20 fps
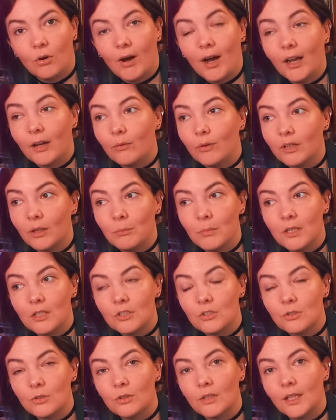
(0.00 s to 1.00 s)
I want to make
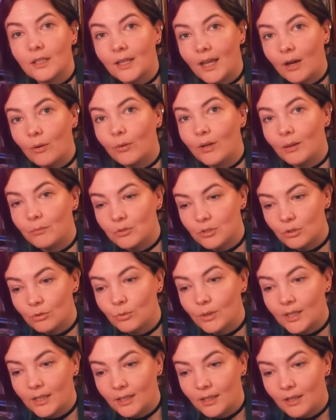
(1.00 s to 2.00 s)
sure that now when I'm
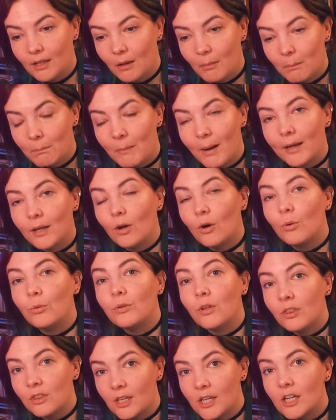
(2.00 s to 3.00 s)
doing my own
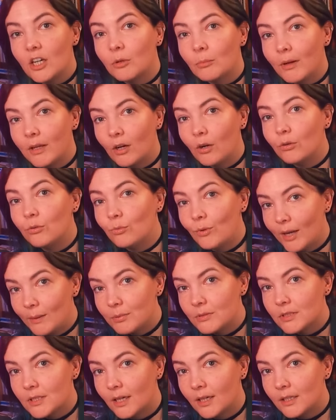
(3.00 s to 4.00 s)
thing on my own
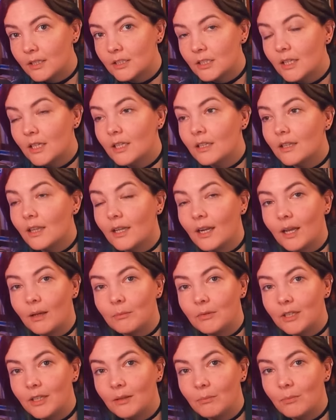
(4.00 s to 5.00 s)
website, that I'm
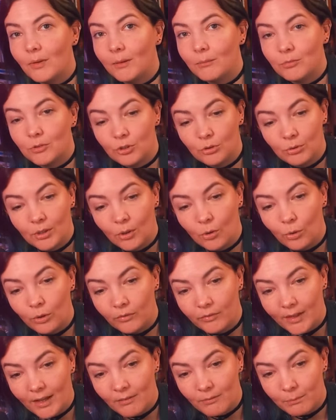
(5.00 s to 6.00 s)
doing all
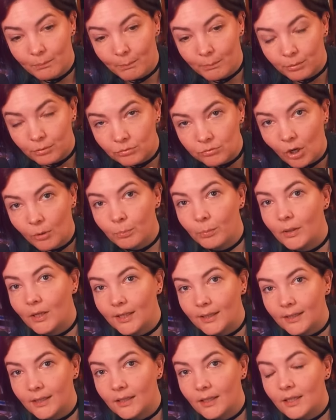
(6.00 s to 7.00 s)
of that
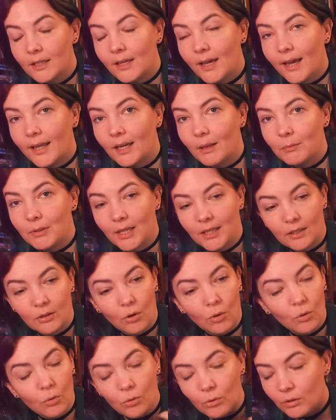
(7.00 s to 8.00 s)
properly, and I'm getting
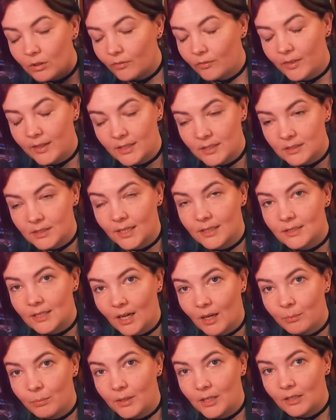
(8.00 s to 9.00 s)
all of this set
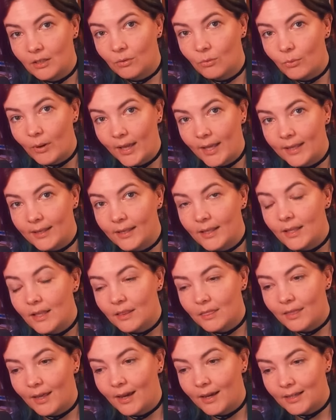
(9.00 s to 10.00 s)
up in a way
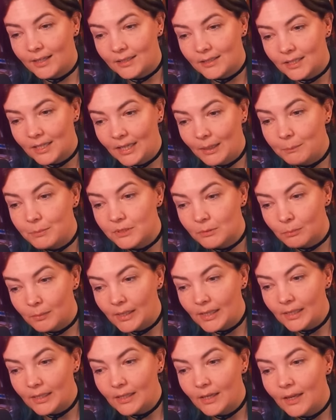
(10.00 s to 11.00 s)
that it keeps
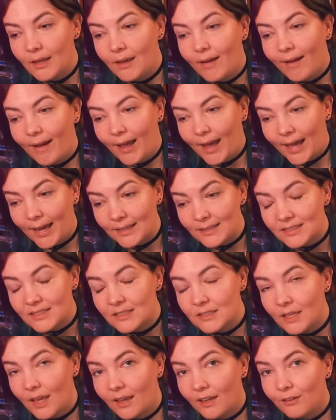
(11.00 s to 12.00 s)
me as
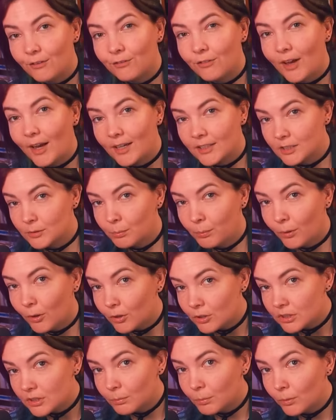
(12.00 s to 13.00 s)
safe as
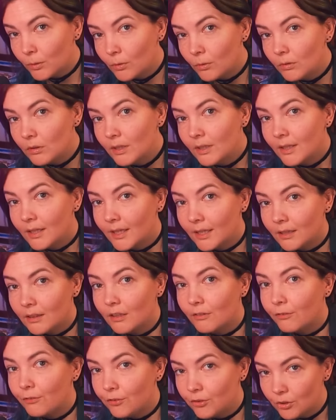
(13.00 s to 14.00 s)
possible in
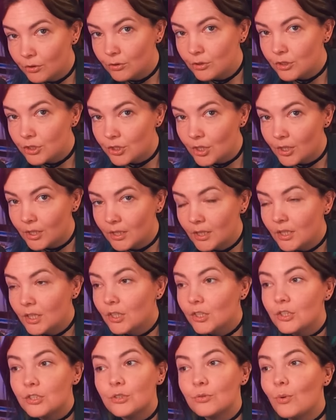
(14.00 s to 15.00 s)
the future,
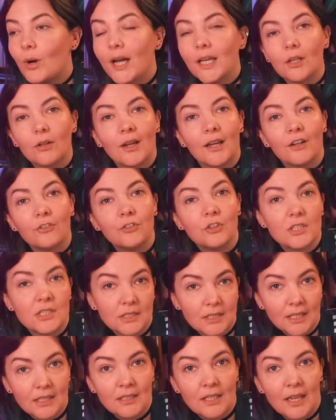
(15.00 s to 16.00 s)
so I don't have to
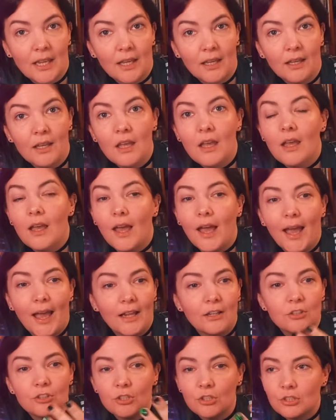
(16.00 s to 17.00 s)
sit here
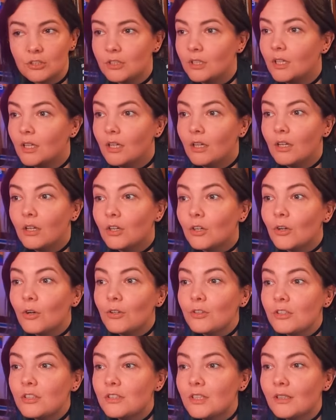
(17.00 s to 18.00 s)
and just
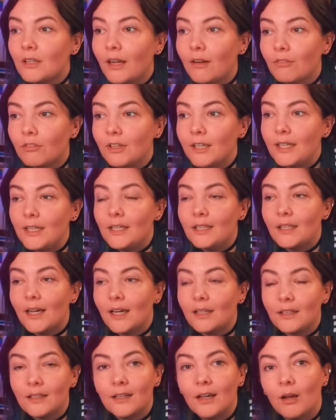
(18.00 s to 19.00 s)
constantly read
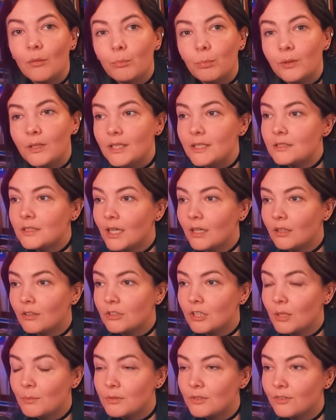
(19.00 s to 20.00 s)
other companies'
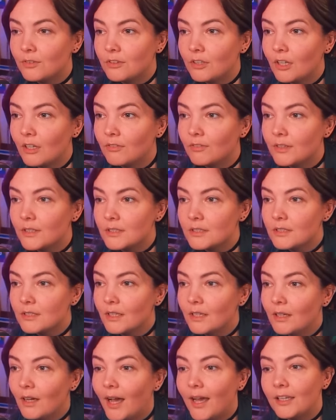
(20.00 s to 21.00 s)
terms of service.
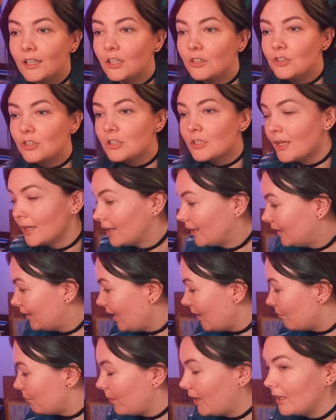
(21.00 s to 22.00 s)
I can just like
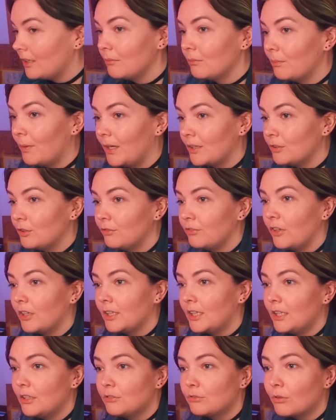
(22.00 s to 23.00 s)
get back to
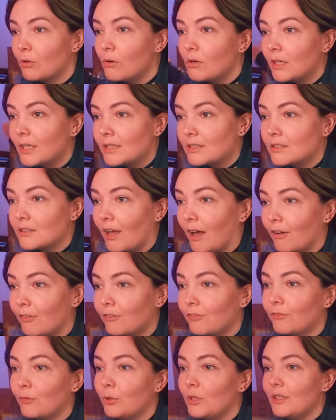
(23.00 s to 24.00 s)
fucking drawing
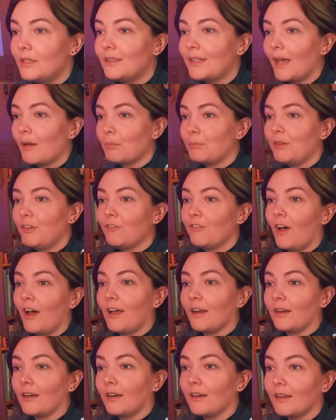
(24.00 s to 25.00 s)
stuff. Wouldn't that be
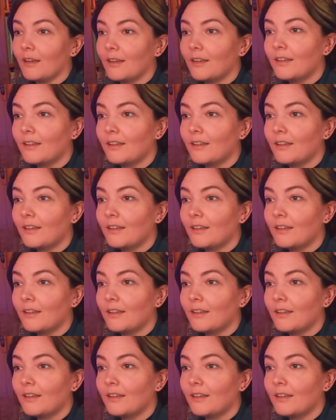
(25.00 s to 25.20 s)
fun?